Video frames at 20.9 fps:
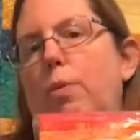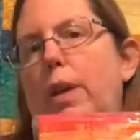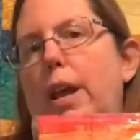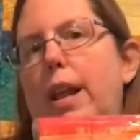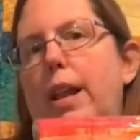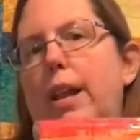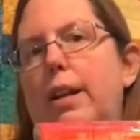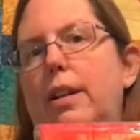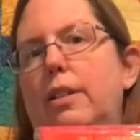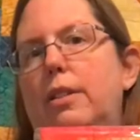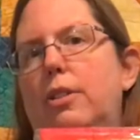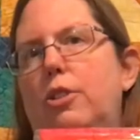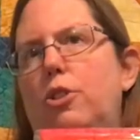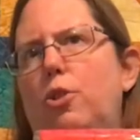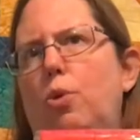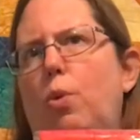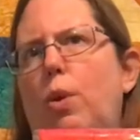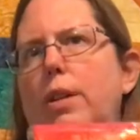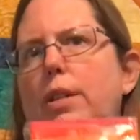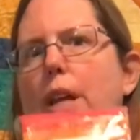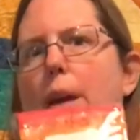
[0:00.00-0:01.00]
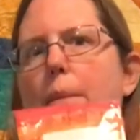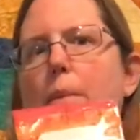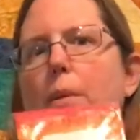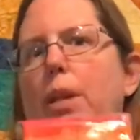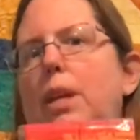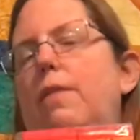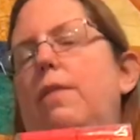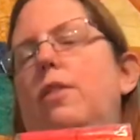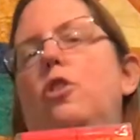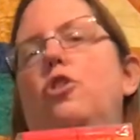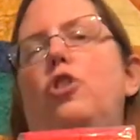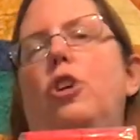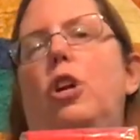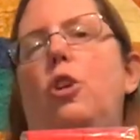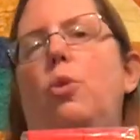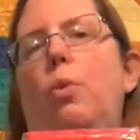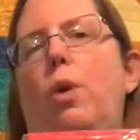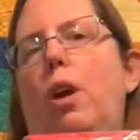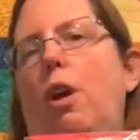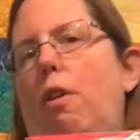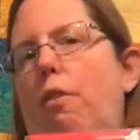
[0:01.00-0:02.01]
hitting stores, I believe, in
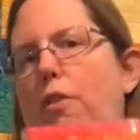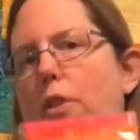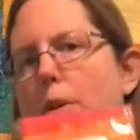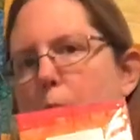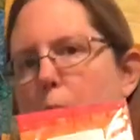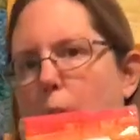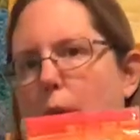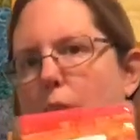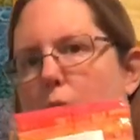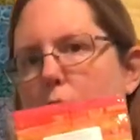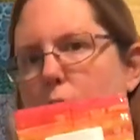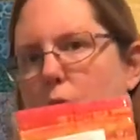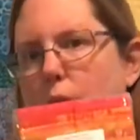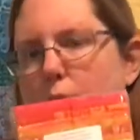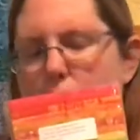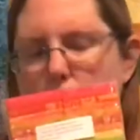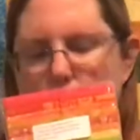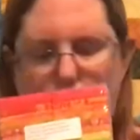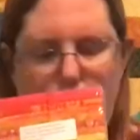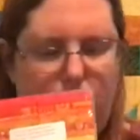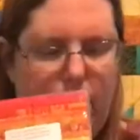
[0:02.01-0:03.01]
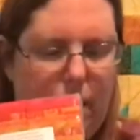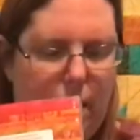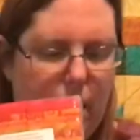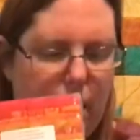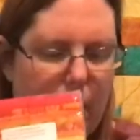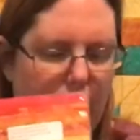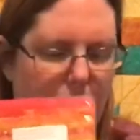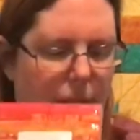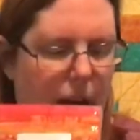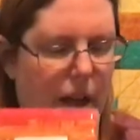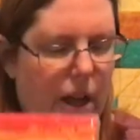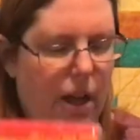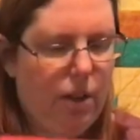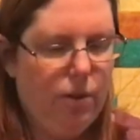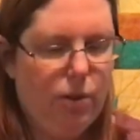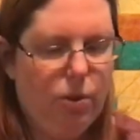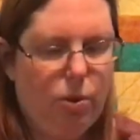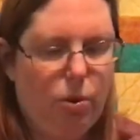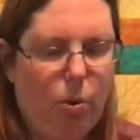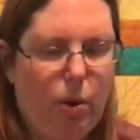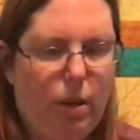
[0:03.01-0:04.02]
January or February, so they should be in
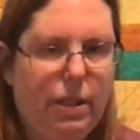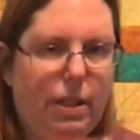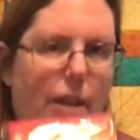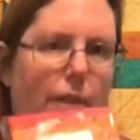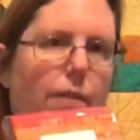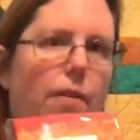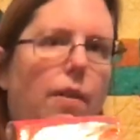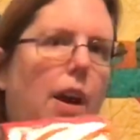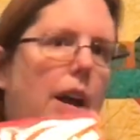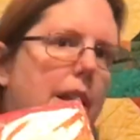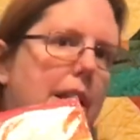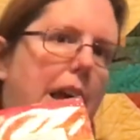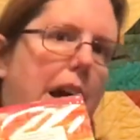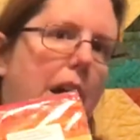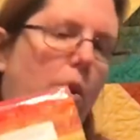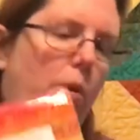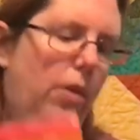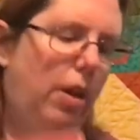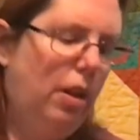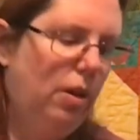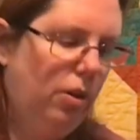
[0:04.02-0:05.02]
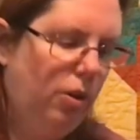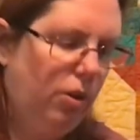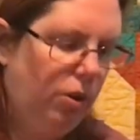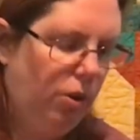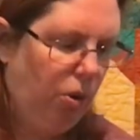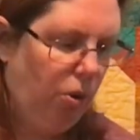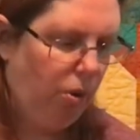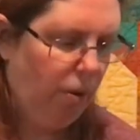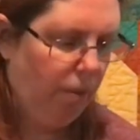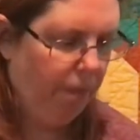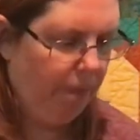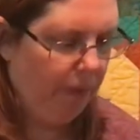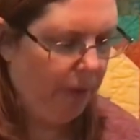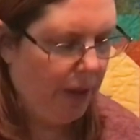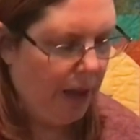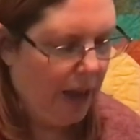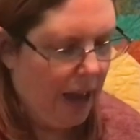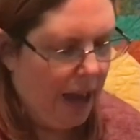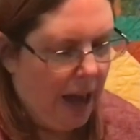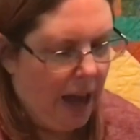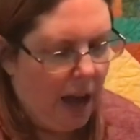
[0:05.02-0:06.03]
stores, if not now, then soon.
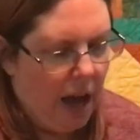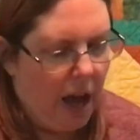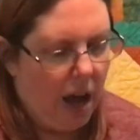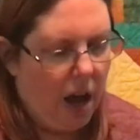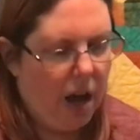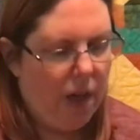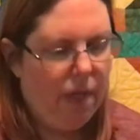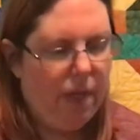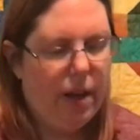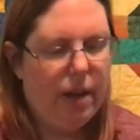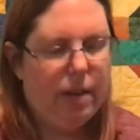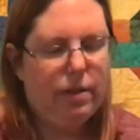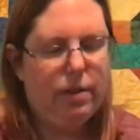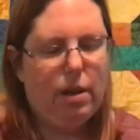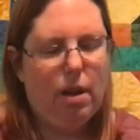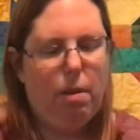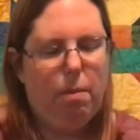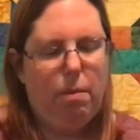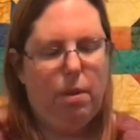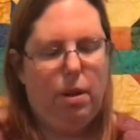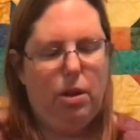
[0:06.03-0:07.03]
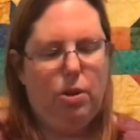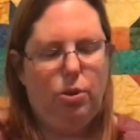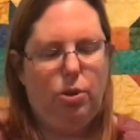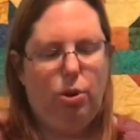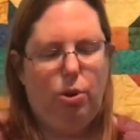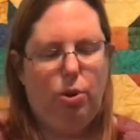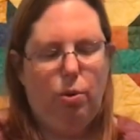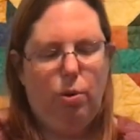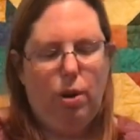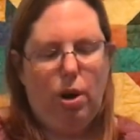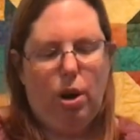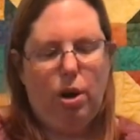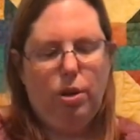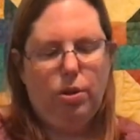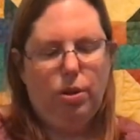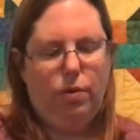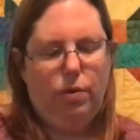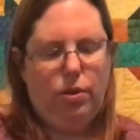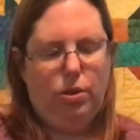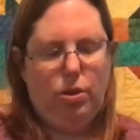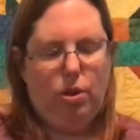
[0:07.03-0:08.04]
And they sent me 2 yards
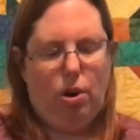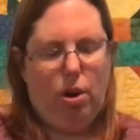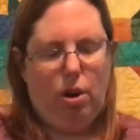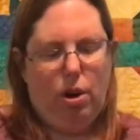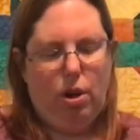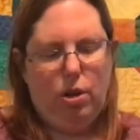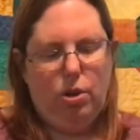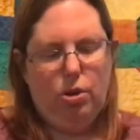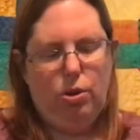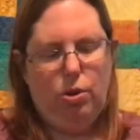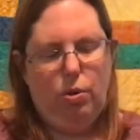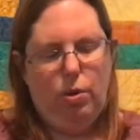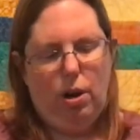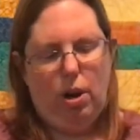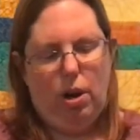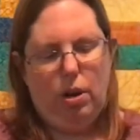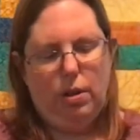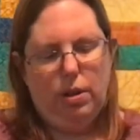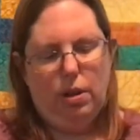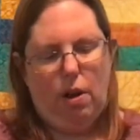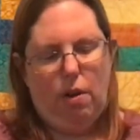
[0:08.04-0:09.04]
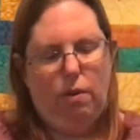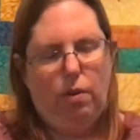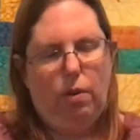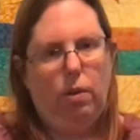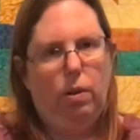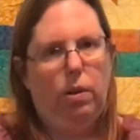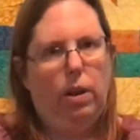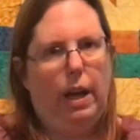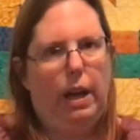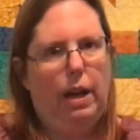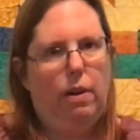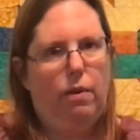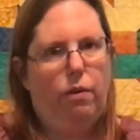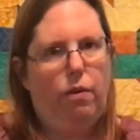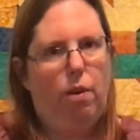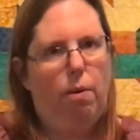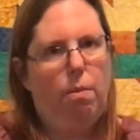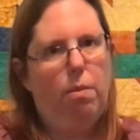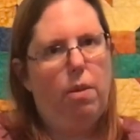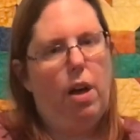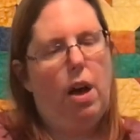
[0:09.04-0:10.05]
of a dark and 2 yards of a light
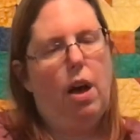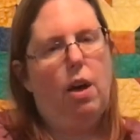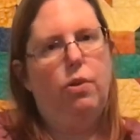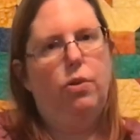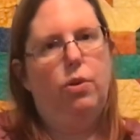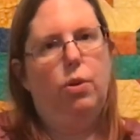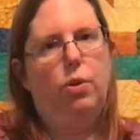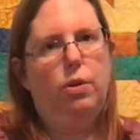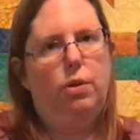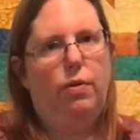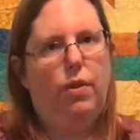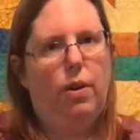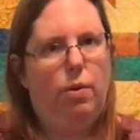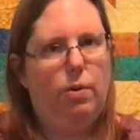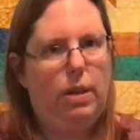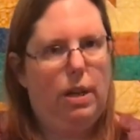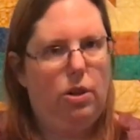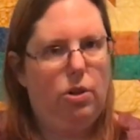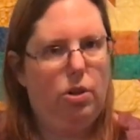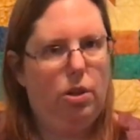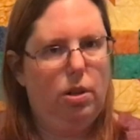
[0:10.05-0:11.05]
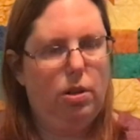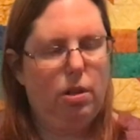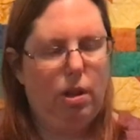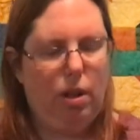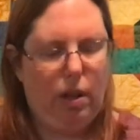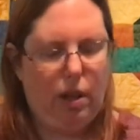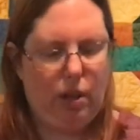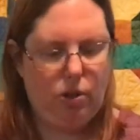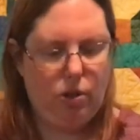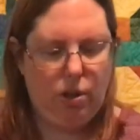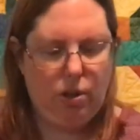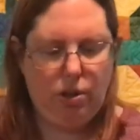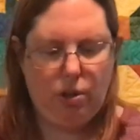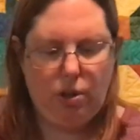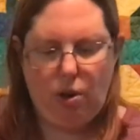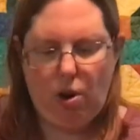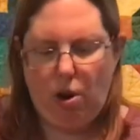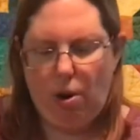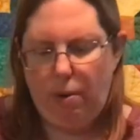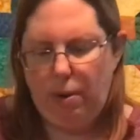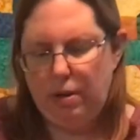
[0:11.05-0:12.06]
from those foundations collections that
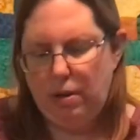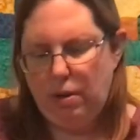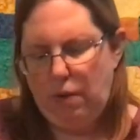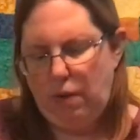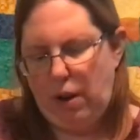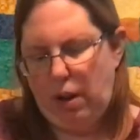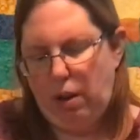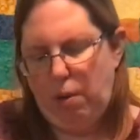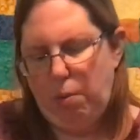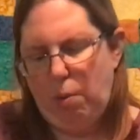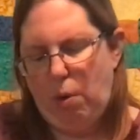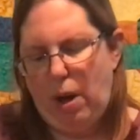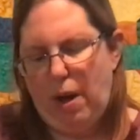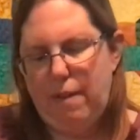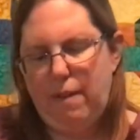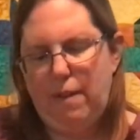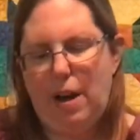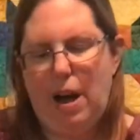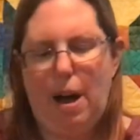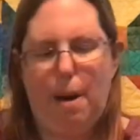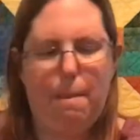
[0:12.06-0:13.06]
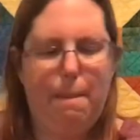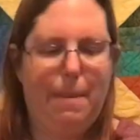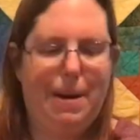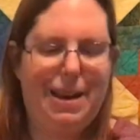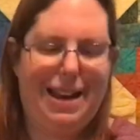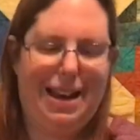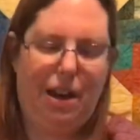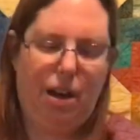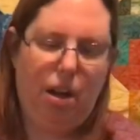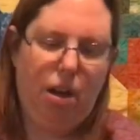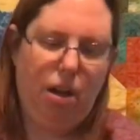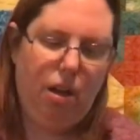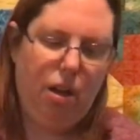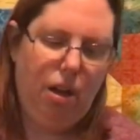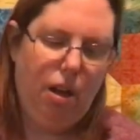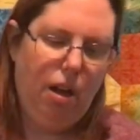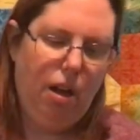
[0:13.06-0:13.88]
are always available. I've got banana,